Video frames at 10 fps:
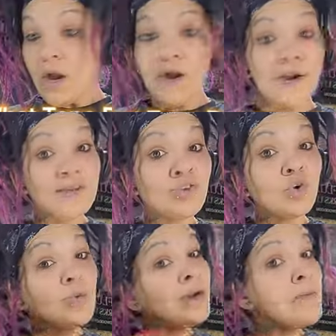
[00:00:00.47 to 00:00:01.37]
All right, so
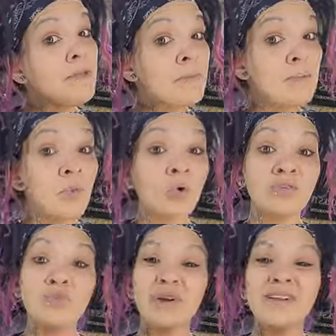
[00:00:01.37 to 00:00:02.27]
when I make my
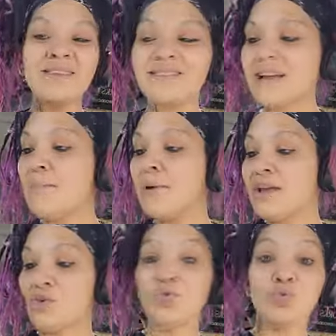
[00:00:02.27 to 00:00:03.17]
molds, what is the tape I
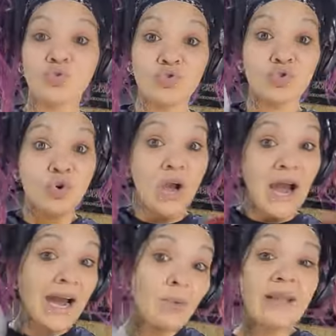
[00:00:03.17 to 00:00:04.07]
use?
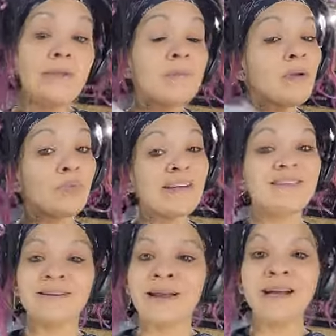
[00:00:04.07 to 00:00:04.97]
How do I get my
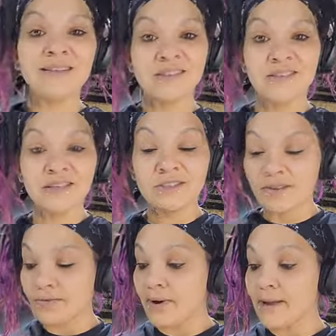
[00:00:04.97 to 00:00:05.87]
resin not to stick to
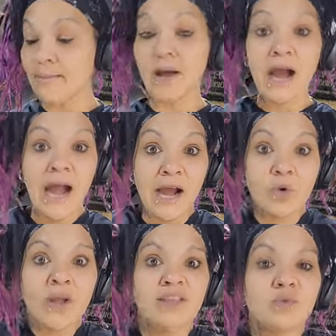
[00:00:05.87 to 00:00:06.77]
the frame? How
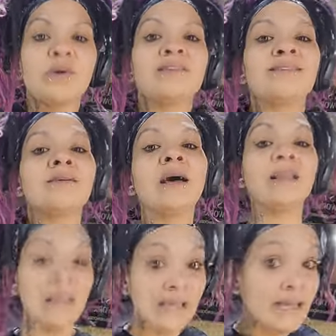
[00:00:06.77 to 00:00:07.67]
do I get the resin to
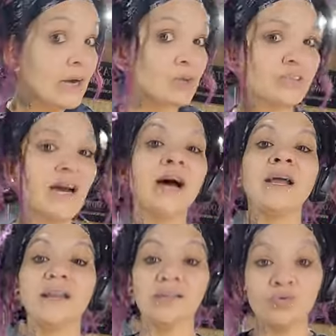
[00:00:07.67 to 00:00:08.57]
not leak
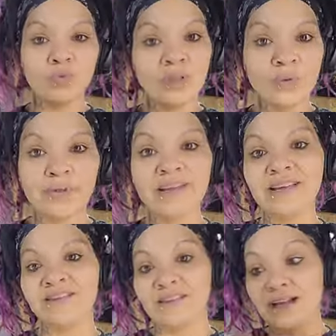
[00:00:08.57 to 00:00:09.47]
outside? It's really, really
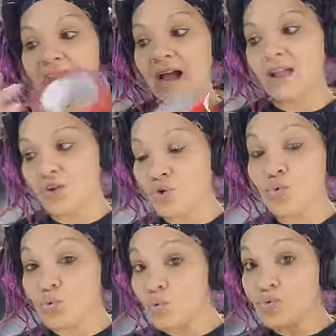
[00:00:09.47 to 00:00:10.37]
easy. I
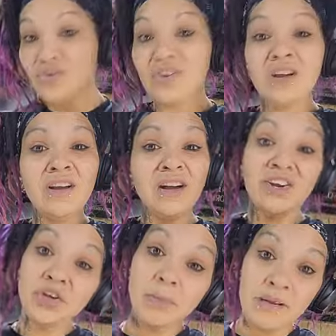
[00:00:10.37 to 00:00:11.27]
use a
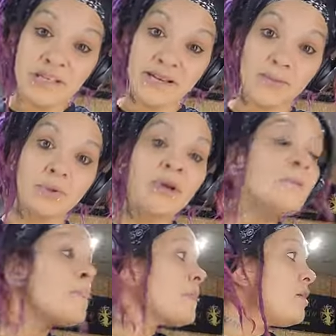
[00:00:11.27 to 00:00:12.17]
shipping tape.
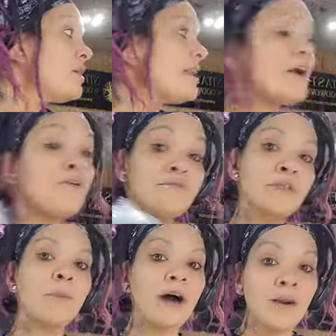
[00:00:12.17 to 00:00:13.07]
Now for the
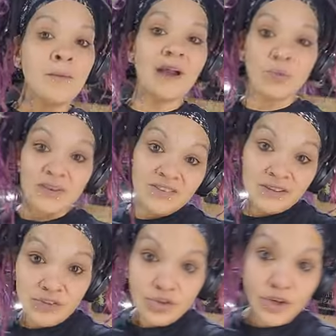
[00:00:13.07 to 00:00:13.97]
bottom, I
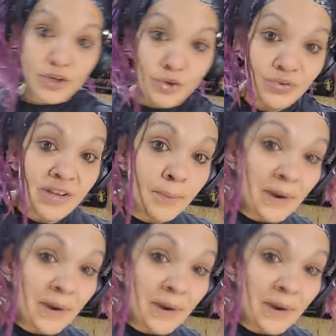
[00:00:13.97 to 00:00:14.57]
recently started using a